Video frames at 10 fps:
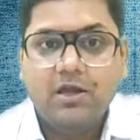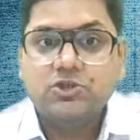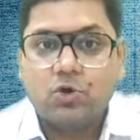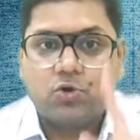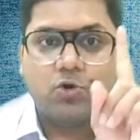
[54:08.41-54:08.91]

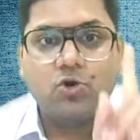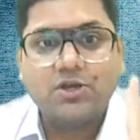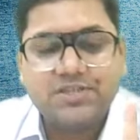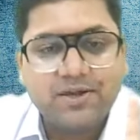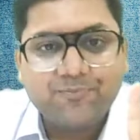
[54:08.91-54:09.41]
So
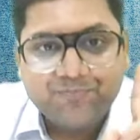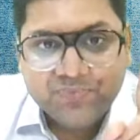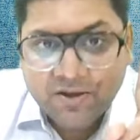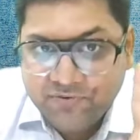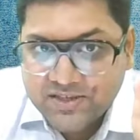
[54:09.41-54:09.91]
chronology,
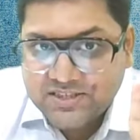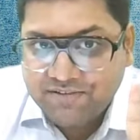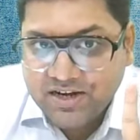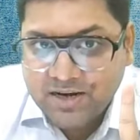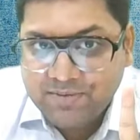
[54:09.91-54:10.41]
first
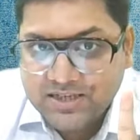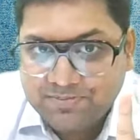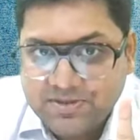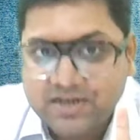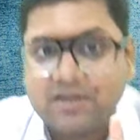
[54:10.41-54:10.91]
70 marks
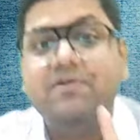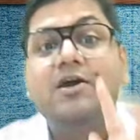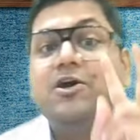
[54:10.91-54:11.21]
subjective,